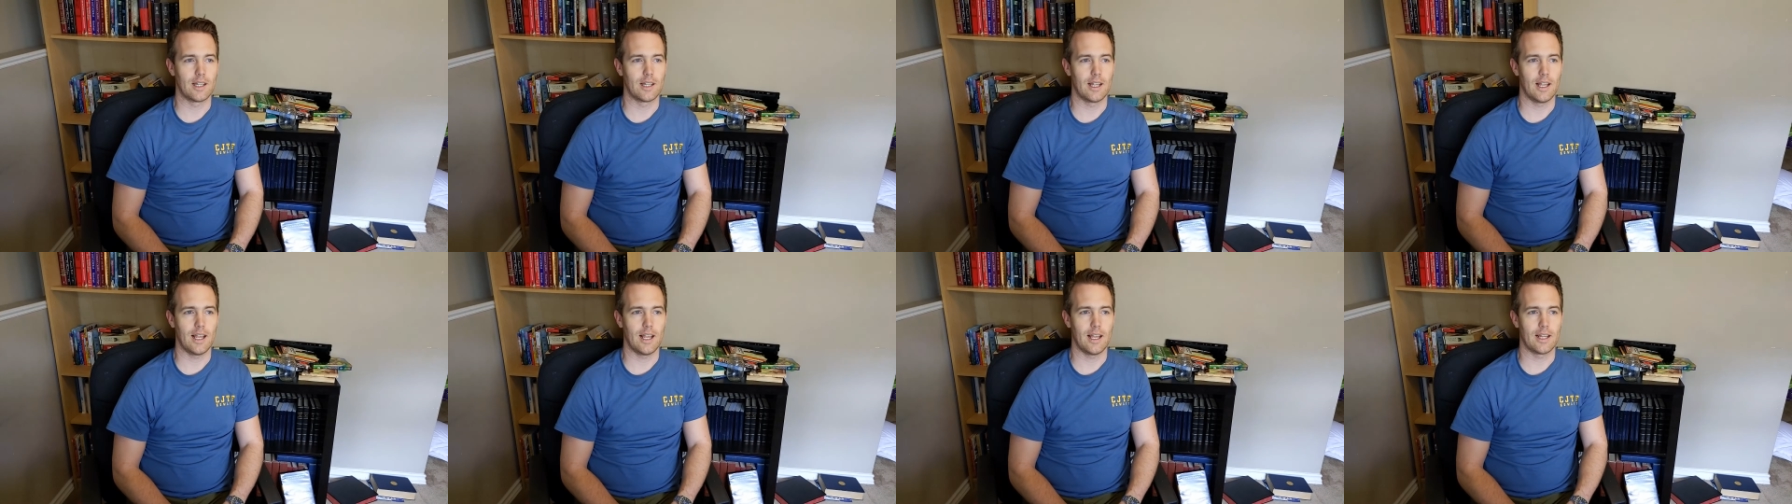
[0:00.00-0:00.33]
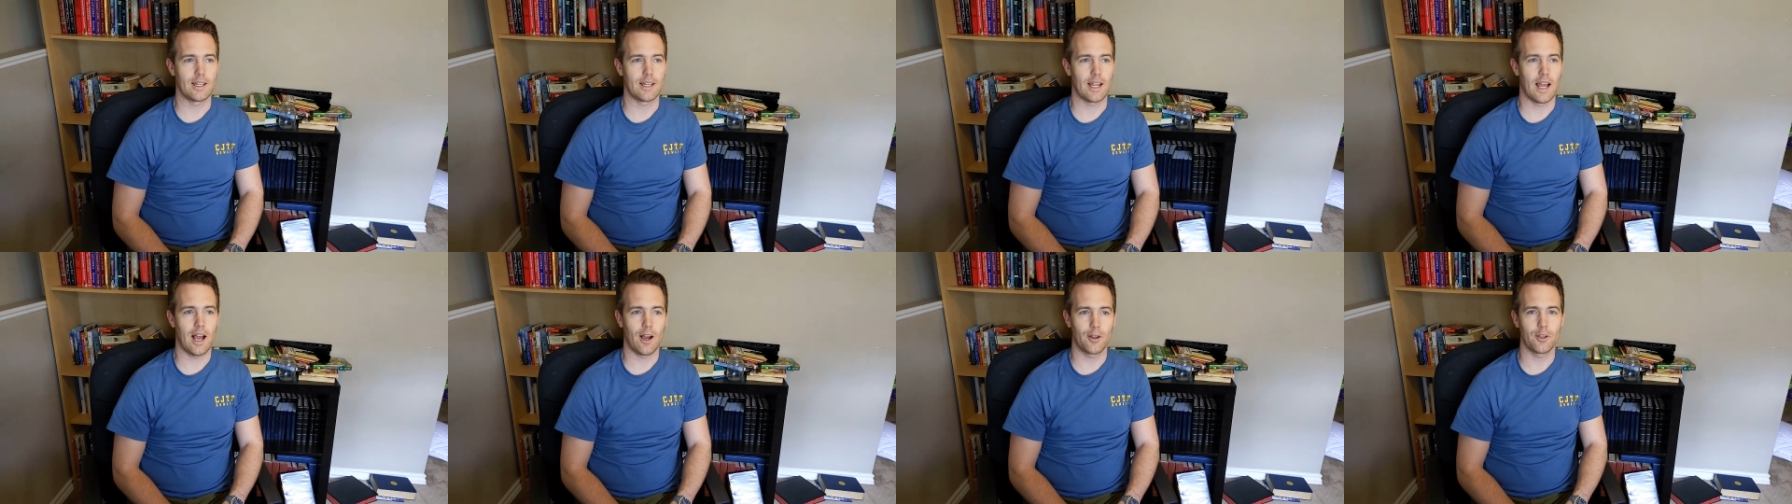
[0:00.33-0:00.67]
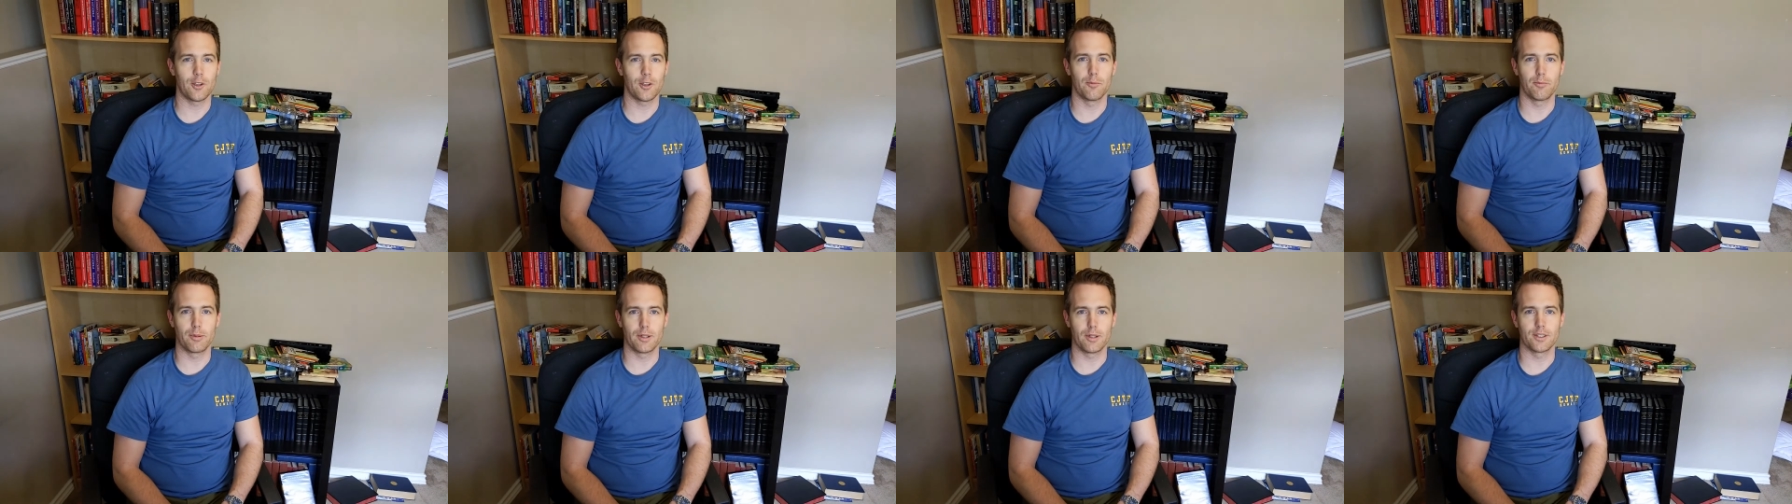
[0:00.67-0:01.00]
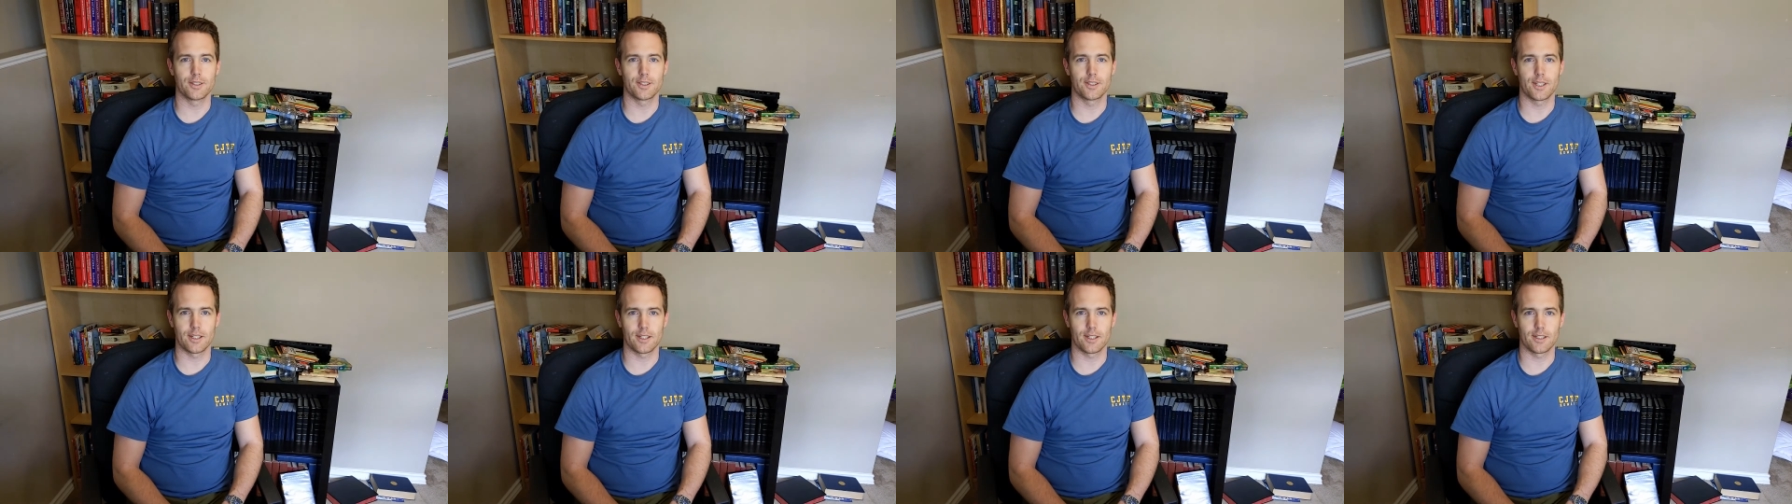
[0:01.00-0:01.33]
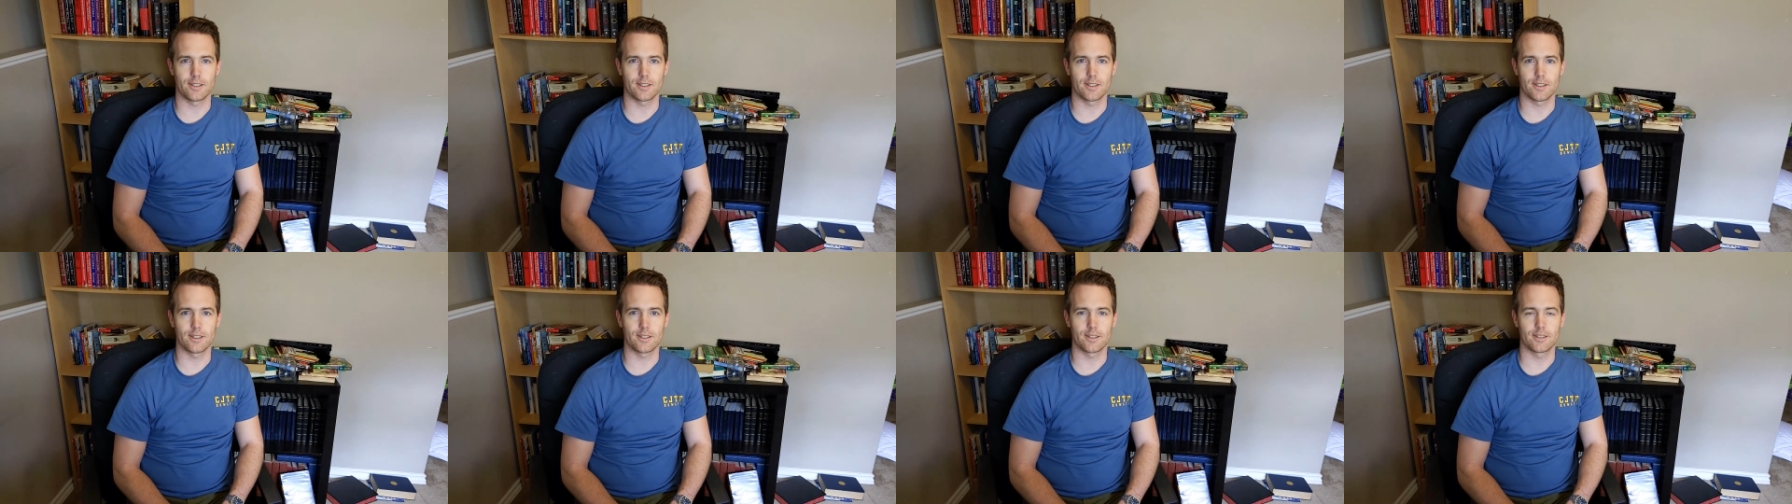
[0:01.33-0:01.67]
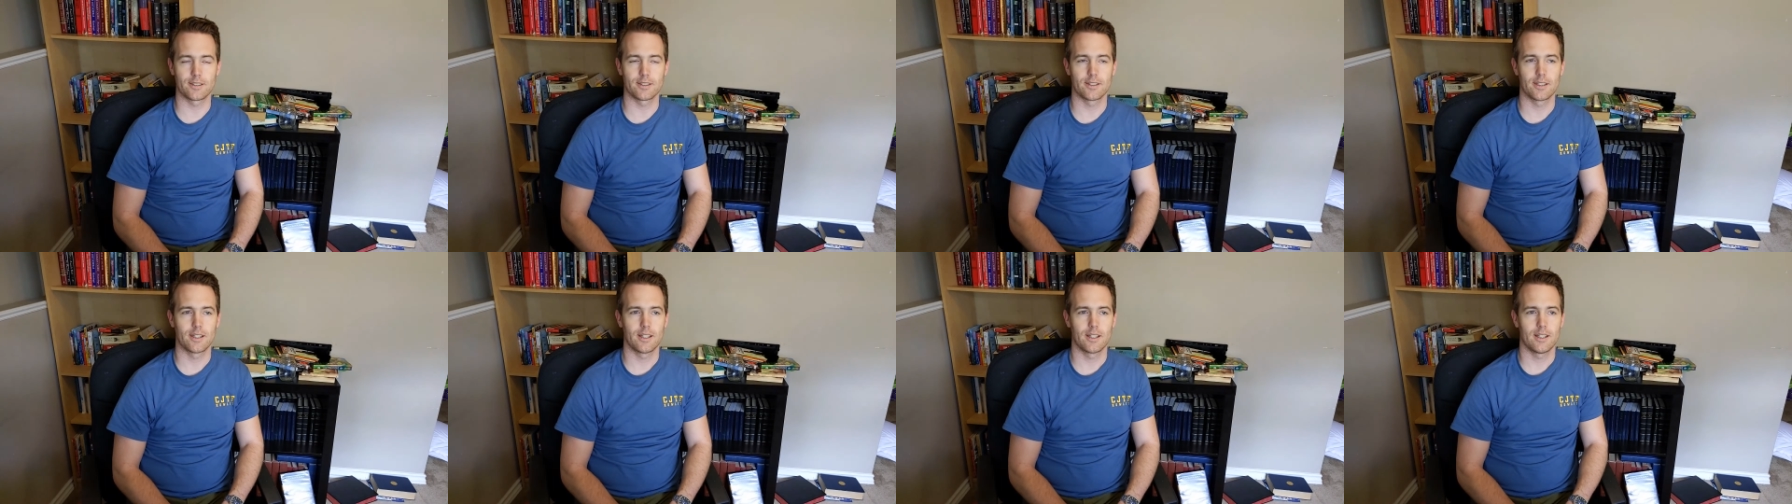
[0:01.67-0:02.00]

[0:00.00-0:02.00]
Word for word: And how you build sentences,